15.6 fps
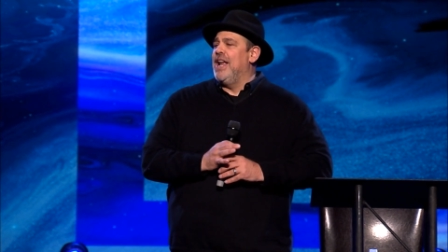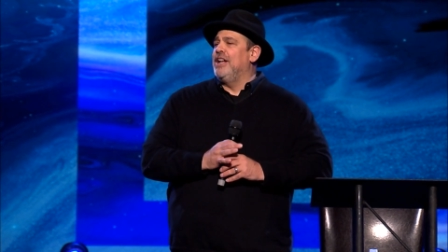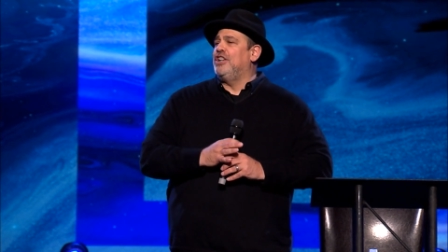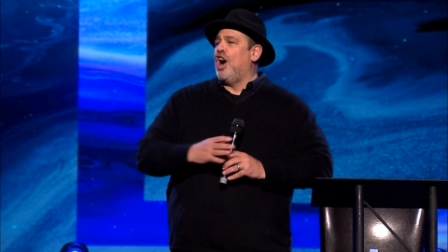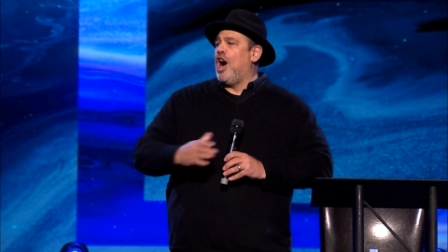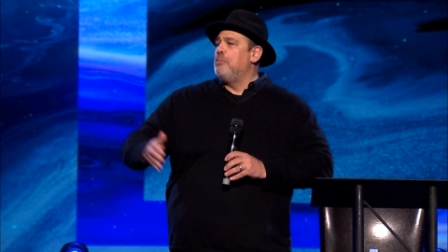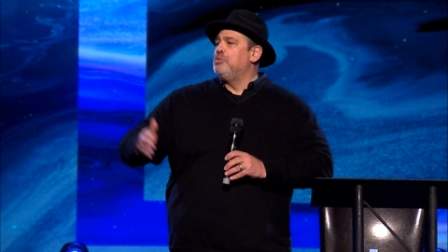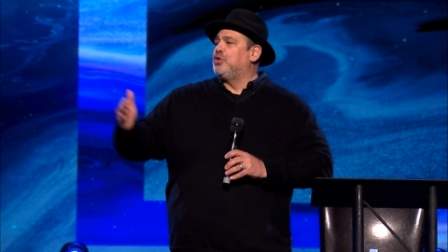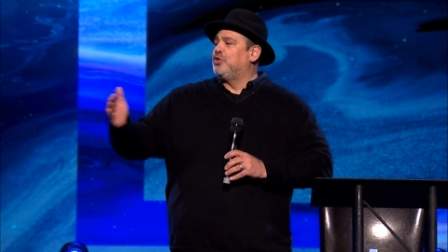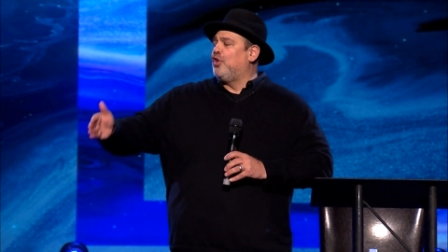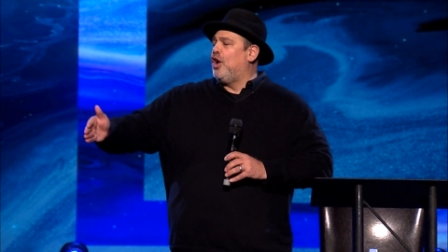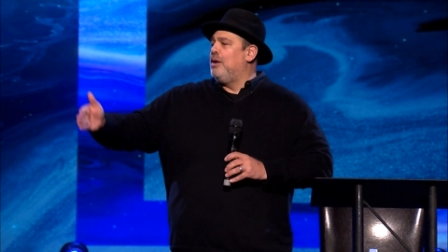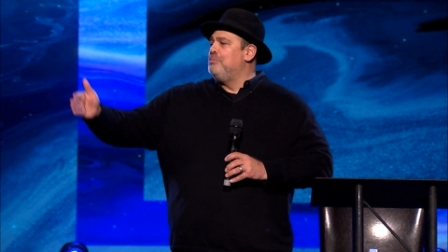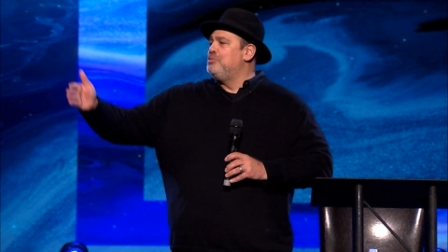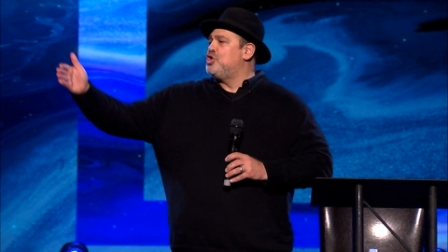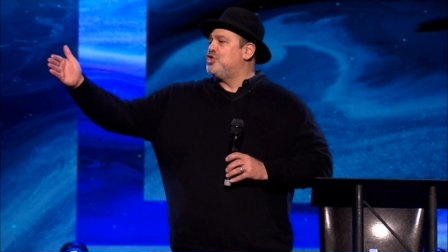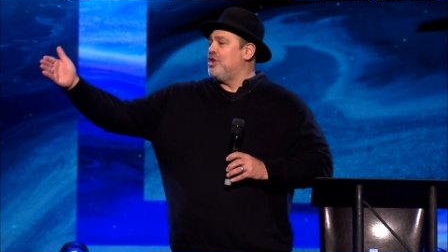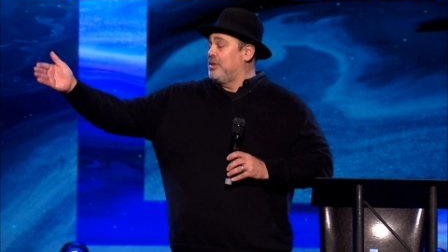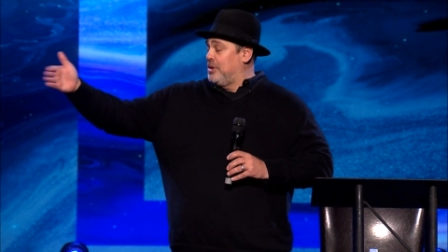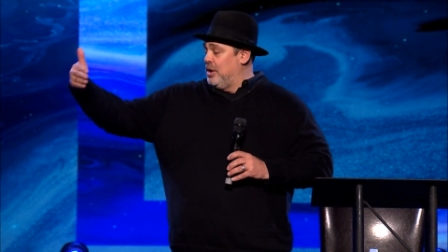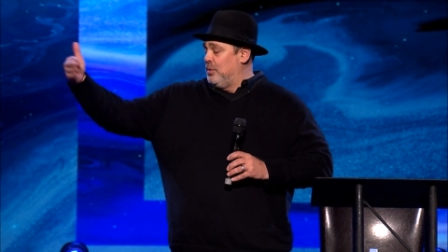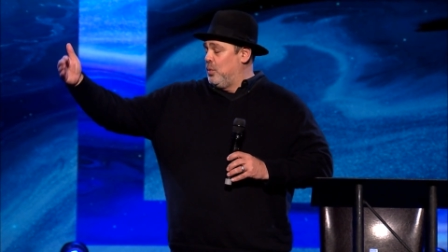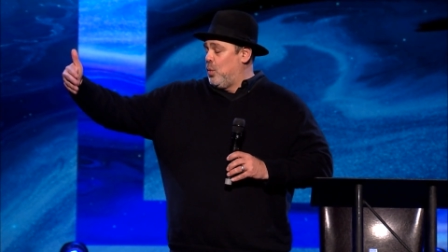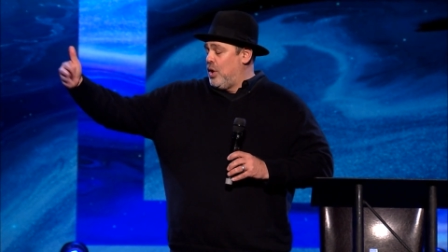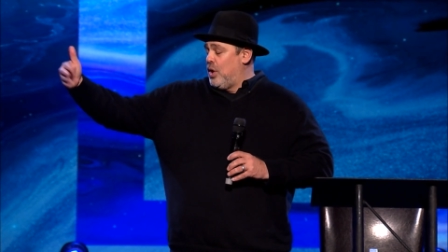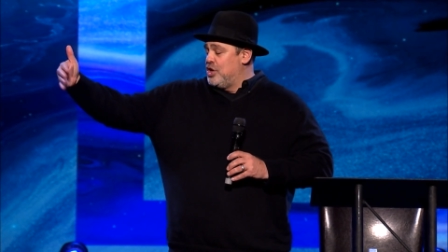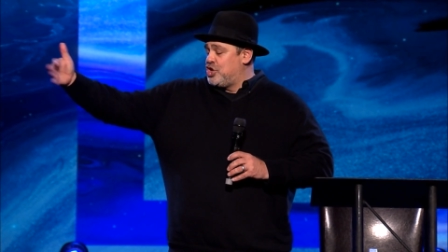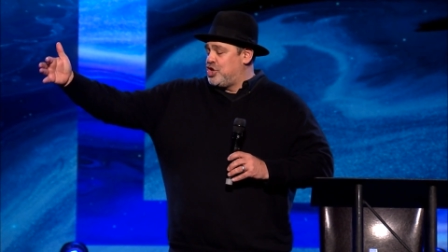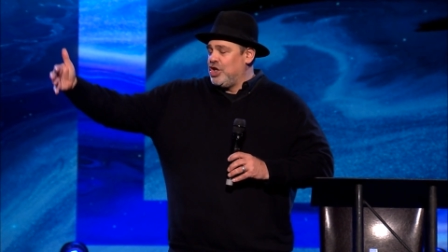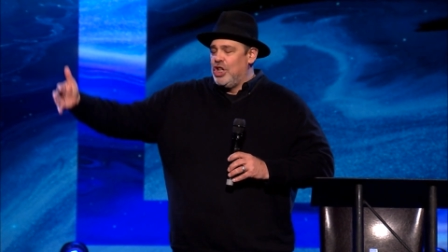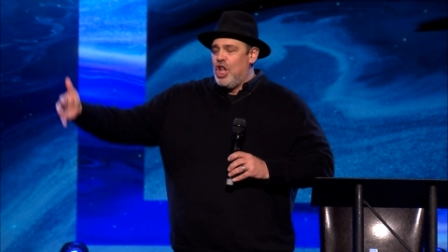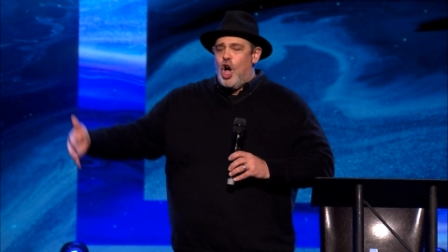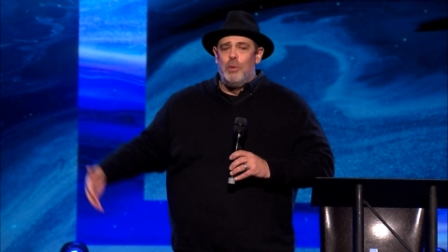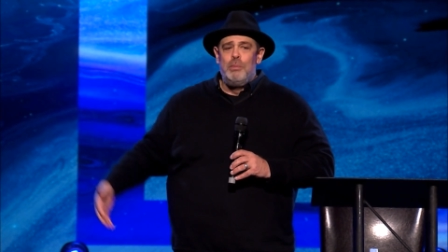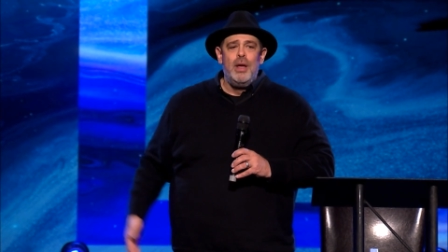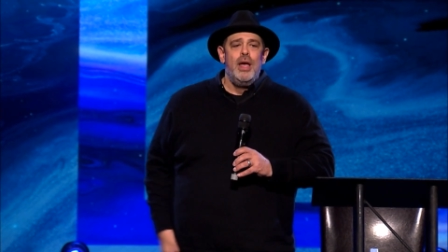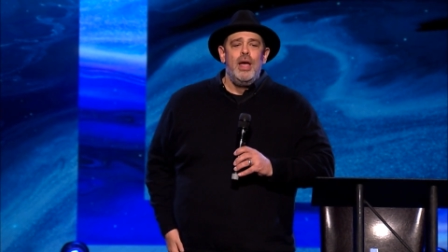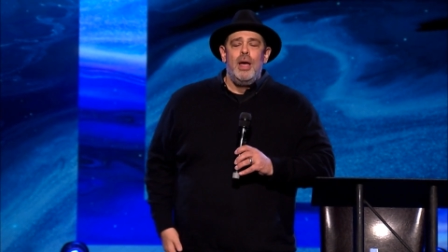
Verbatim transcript: It comes from sh- the word shalom